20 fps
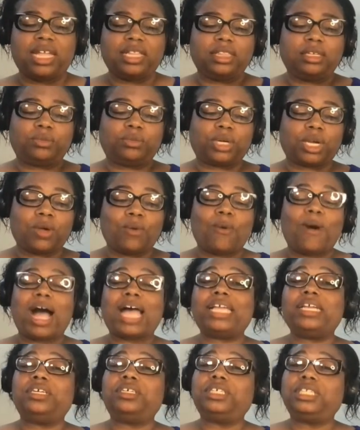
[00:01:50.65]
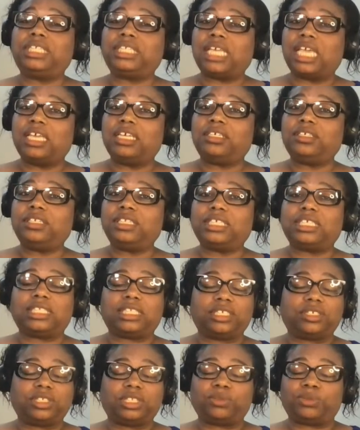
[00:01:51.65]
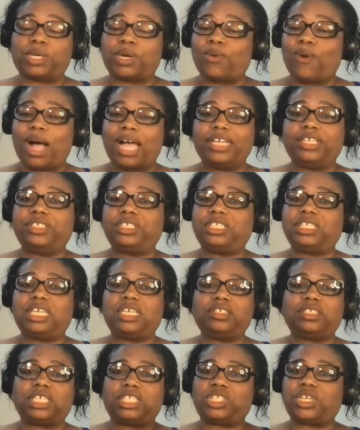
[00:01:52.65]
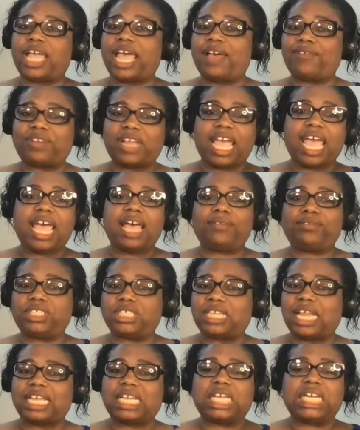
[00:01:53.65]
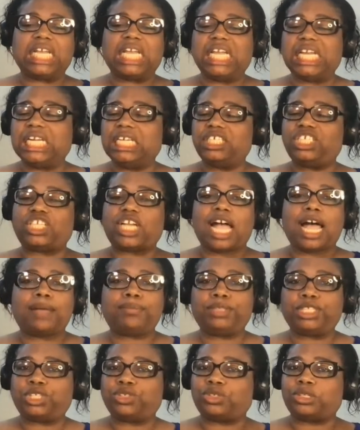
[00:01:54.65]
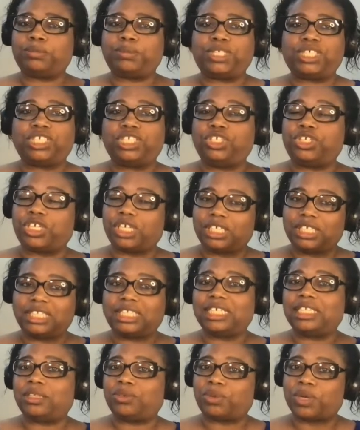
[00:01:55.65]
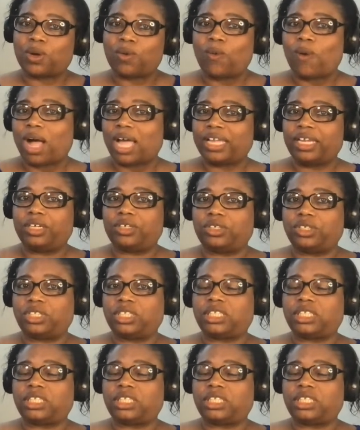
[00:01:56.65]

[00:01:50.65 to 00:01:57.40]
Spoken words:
the required skills, because there's the required skills that you have to have, just like in any job description, you're going to see the required.